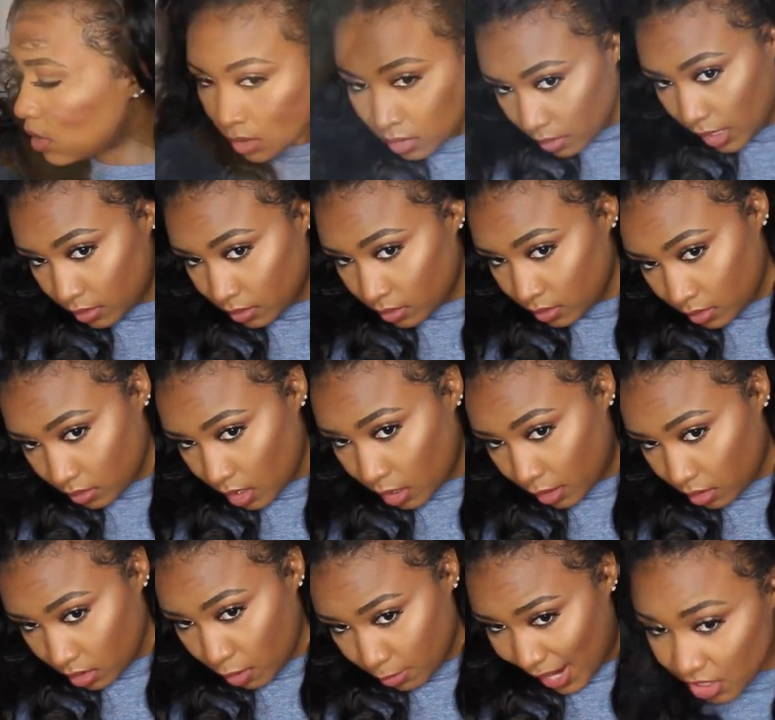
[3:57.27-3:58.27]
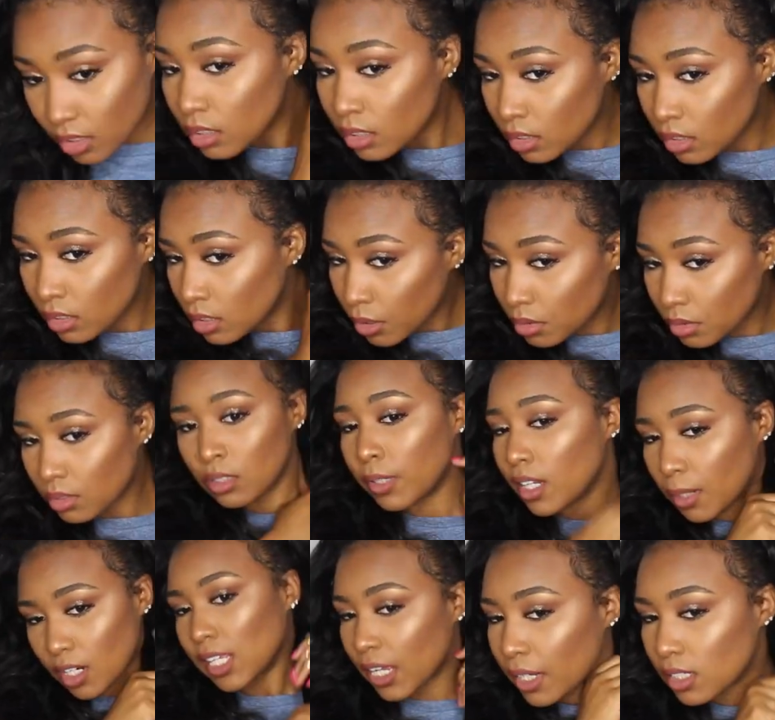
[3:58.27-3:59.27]
out. So now you
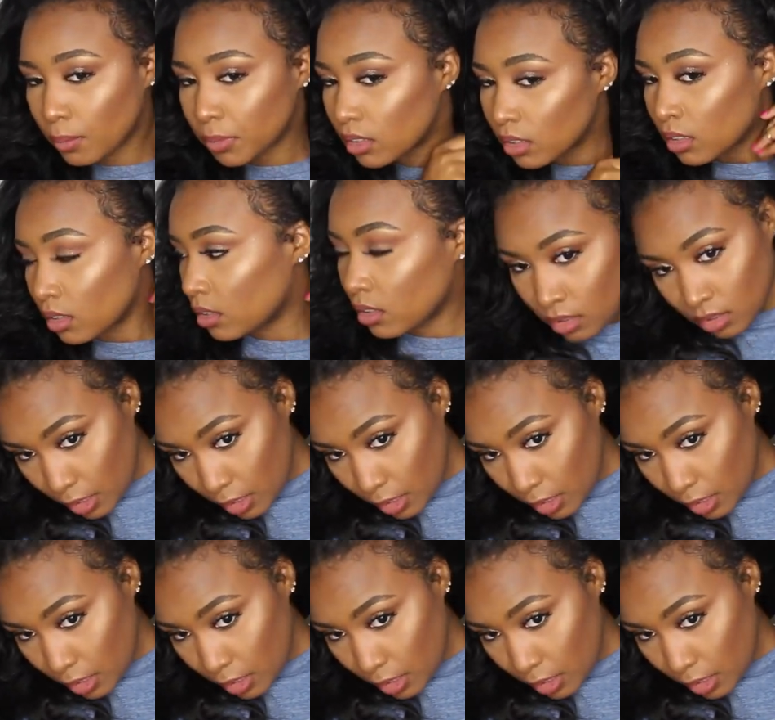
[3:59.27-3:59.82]
guys, I'm just